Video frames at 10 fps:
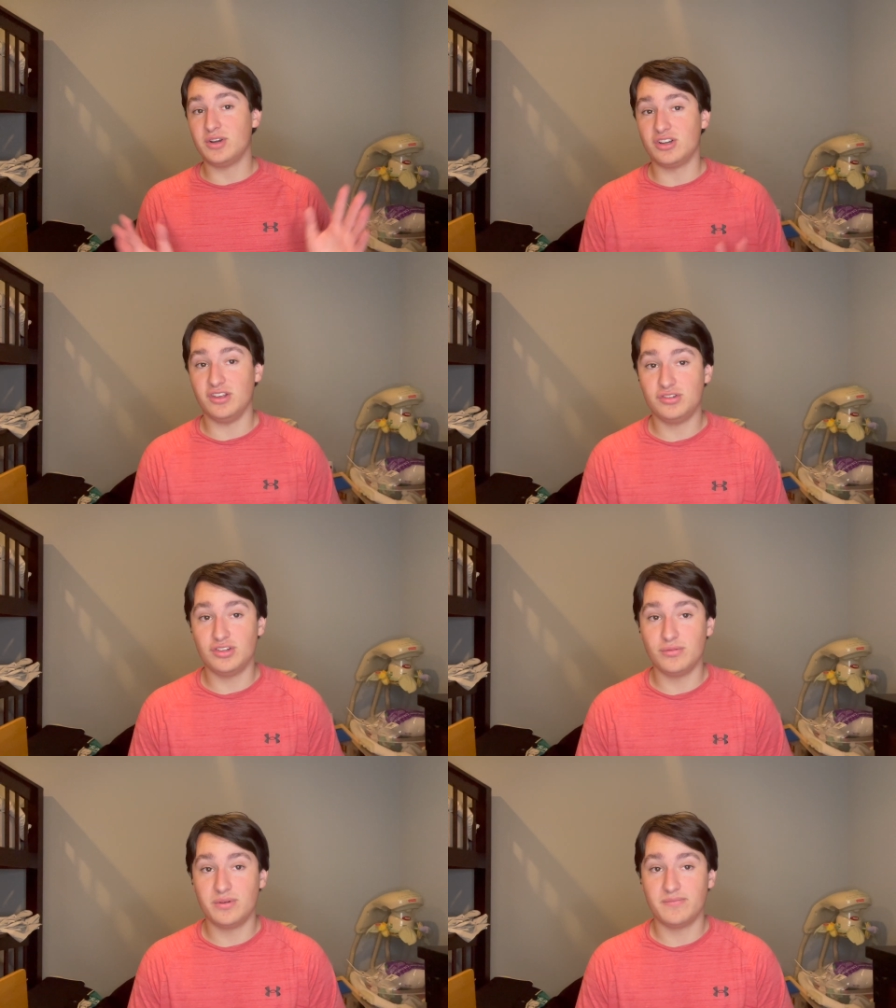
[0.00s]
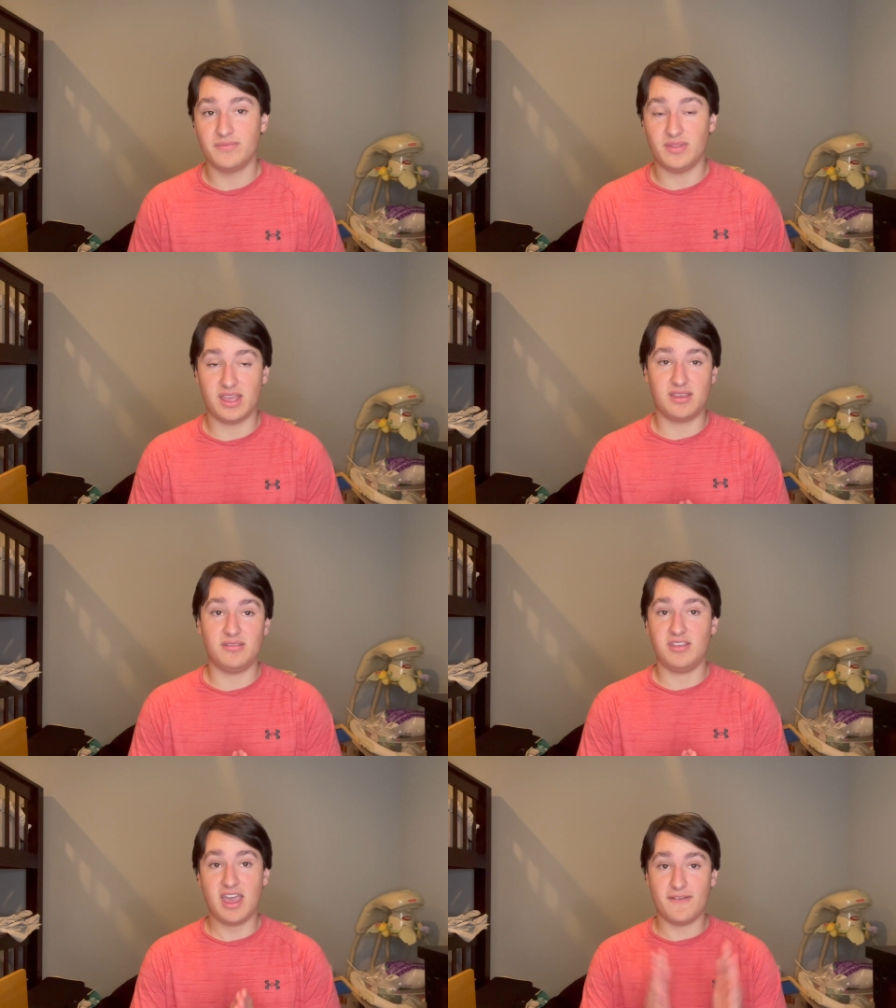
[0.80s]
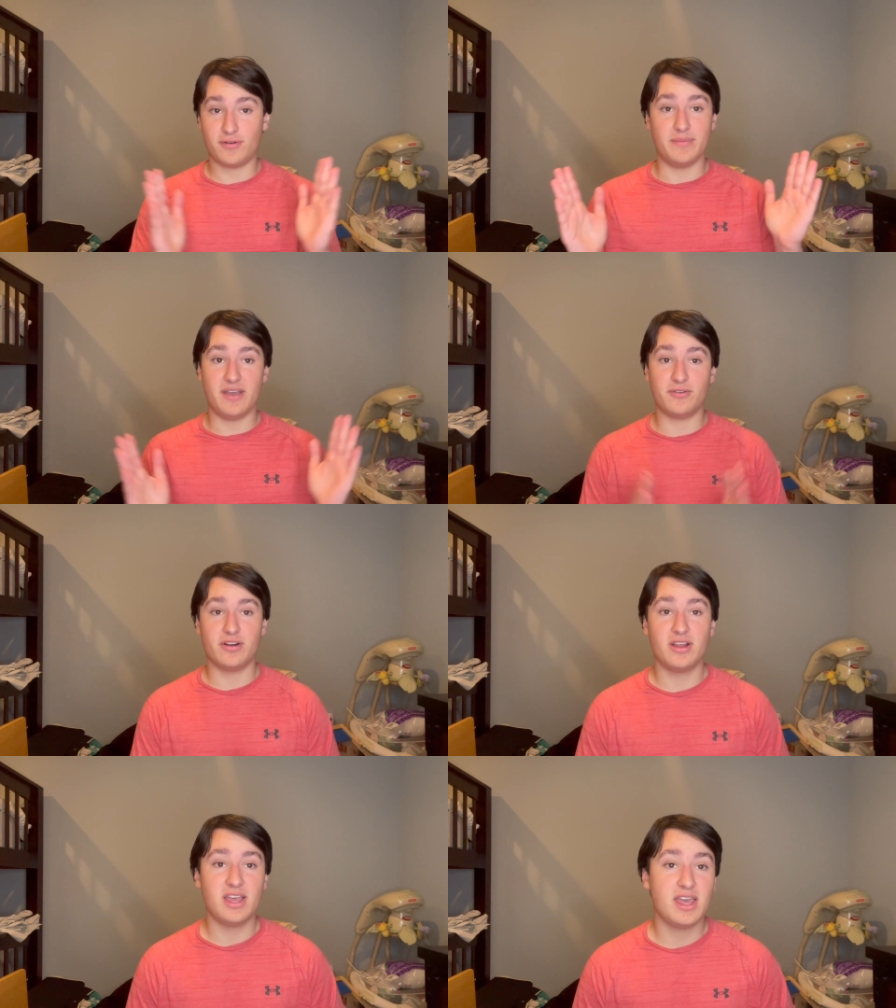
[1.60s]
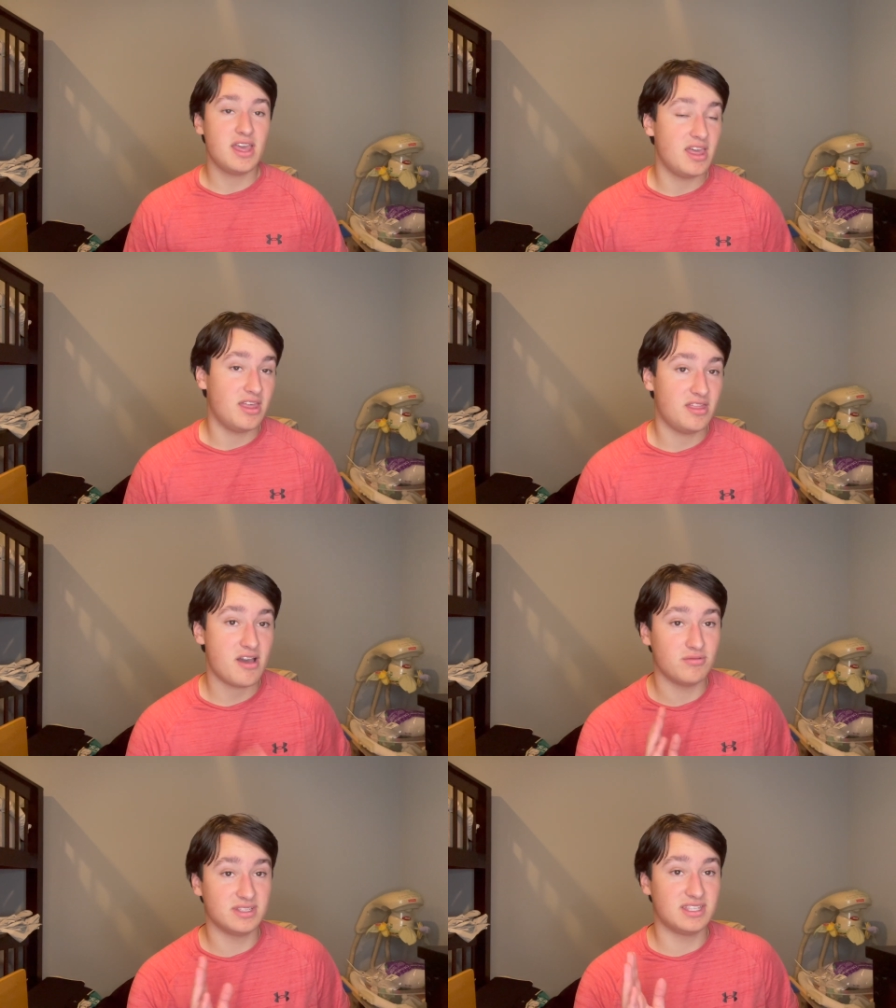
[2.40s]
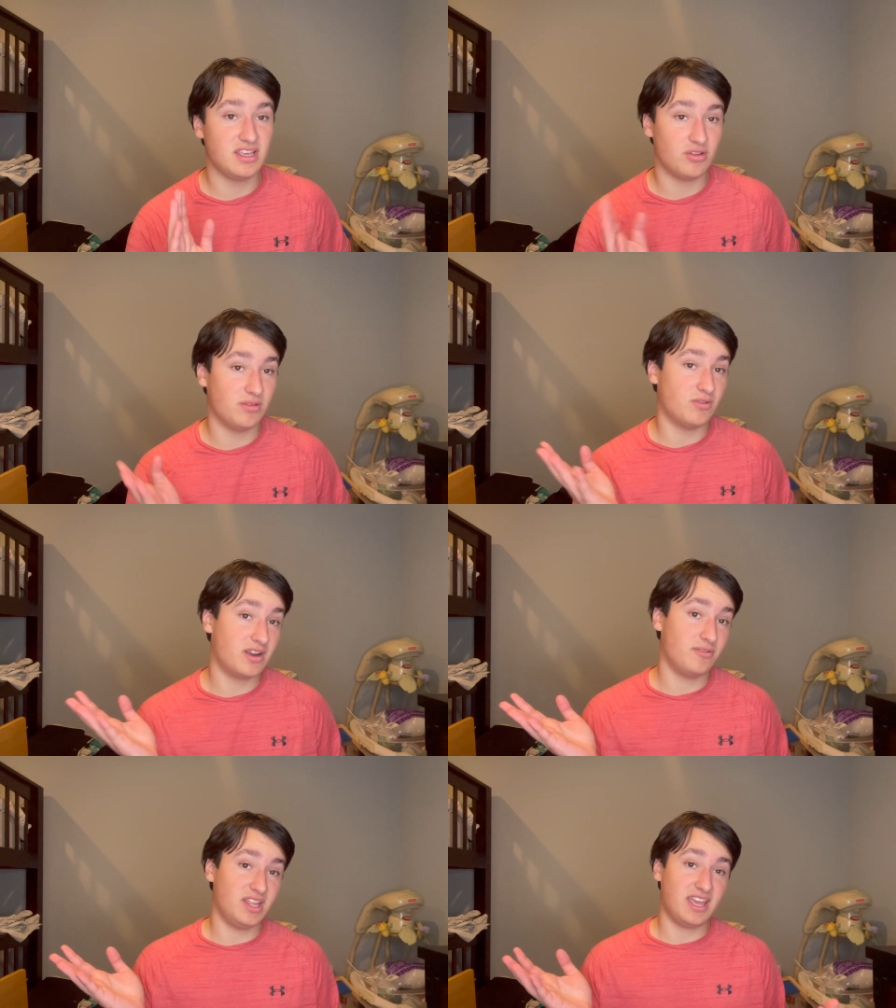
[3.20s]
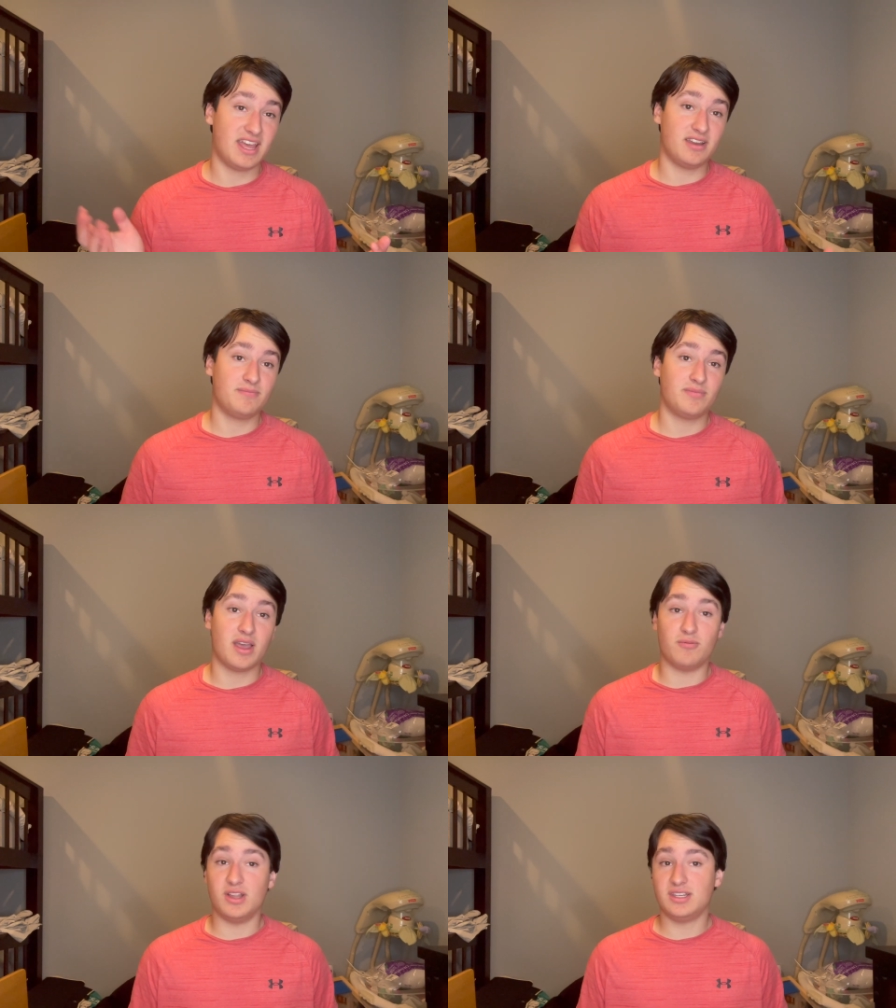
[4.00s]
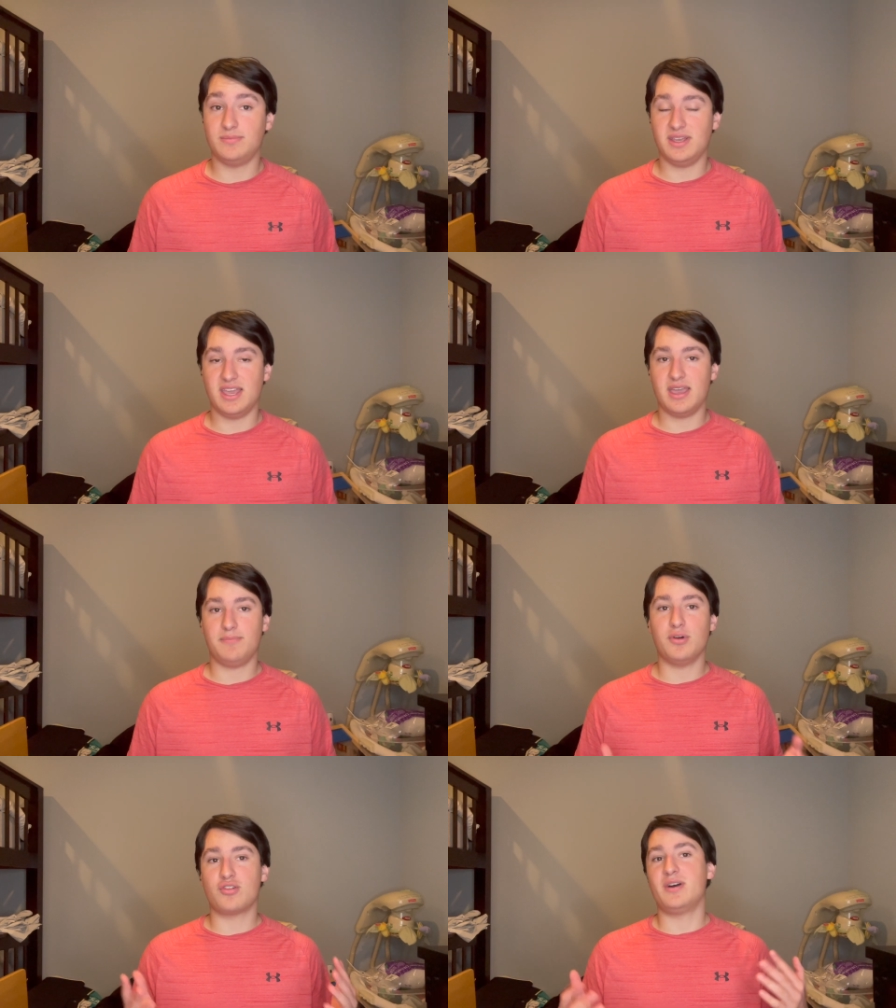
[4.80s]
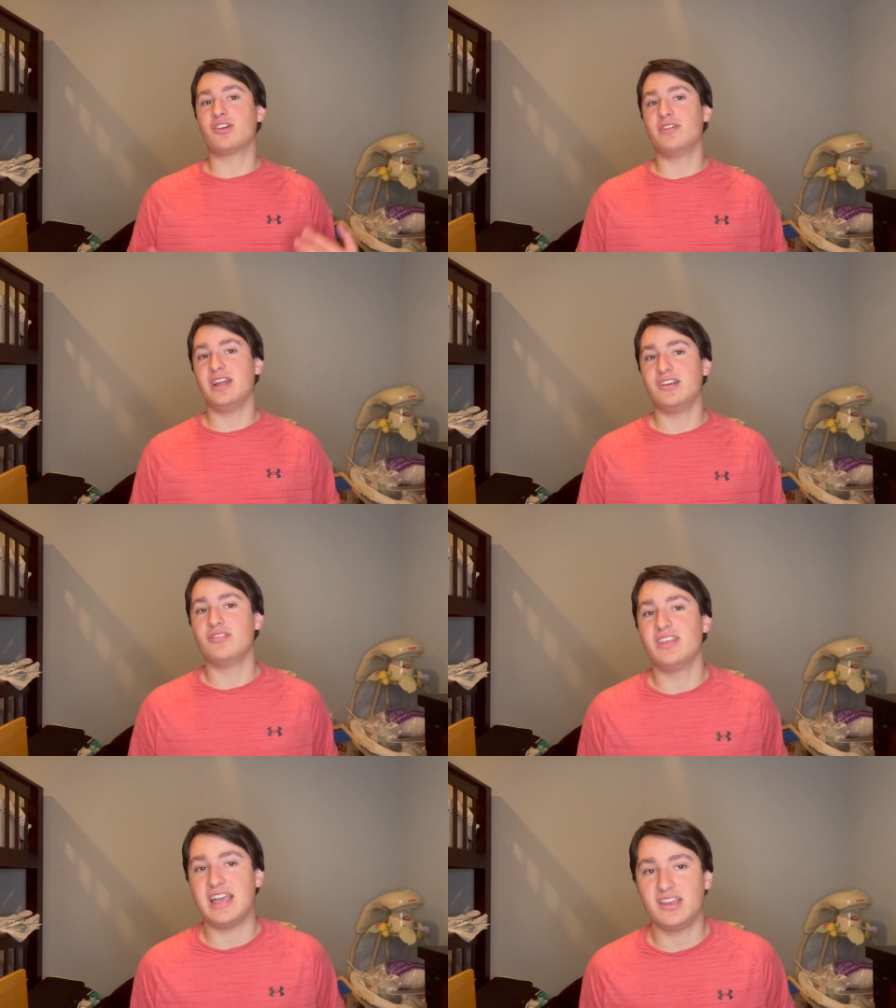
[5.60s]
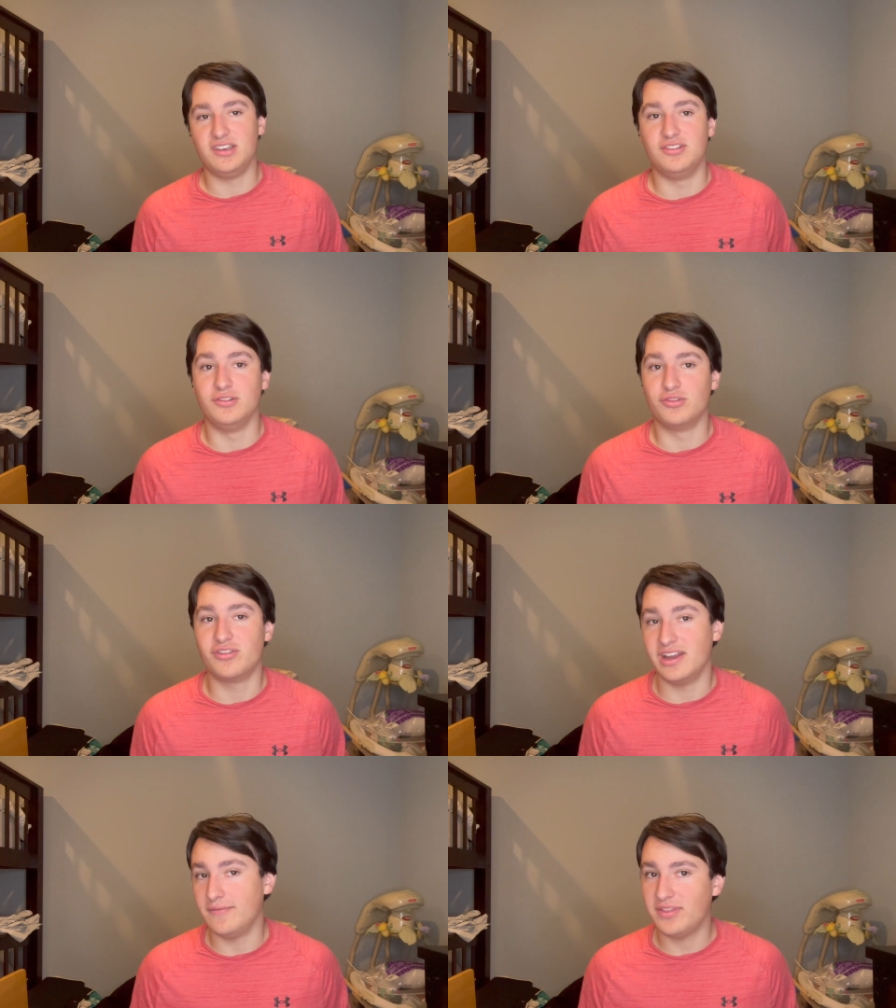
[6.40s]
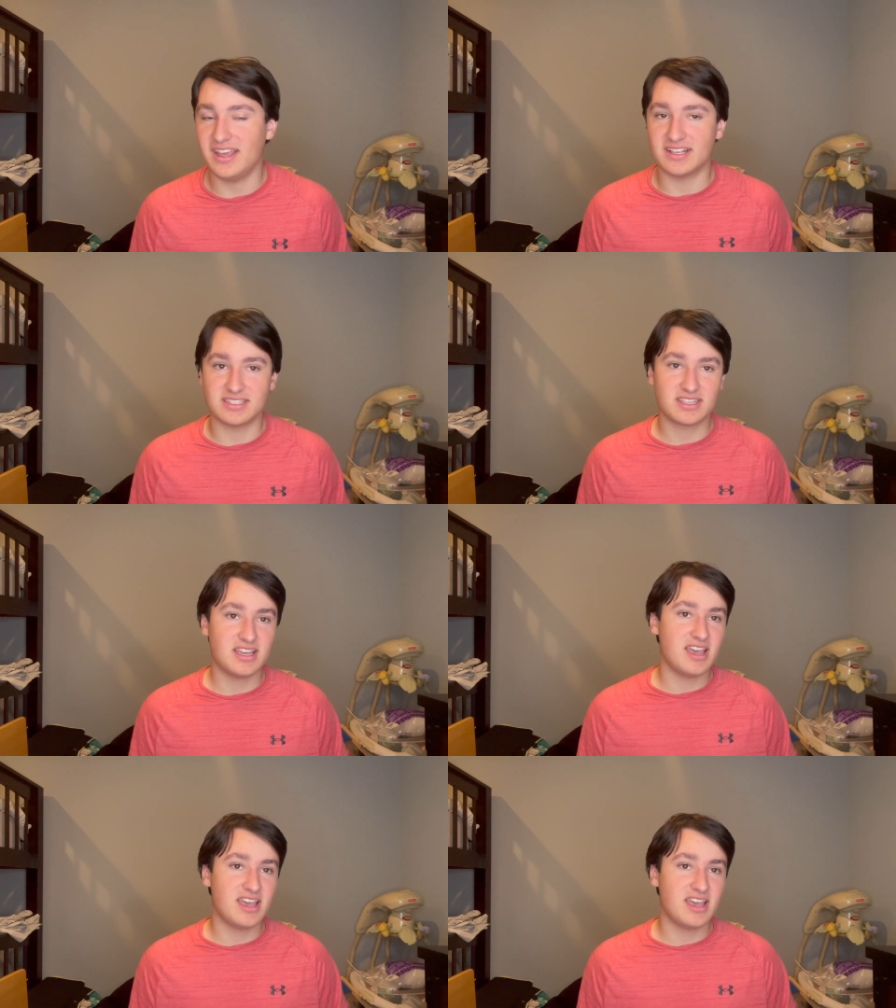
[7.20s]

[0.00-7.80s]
on YouTube, like from ever, that was the only one I really had. I wanted to be a Pokemon creator that could do creative things.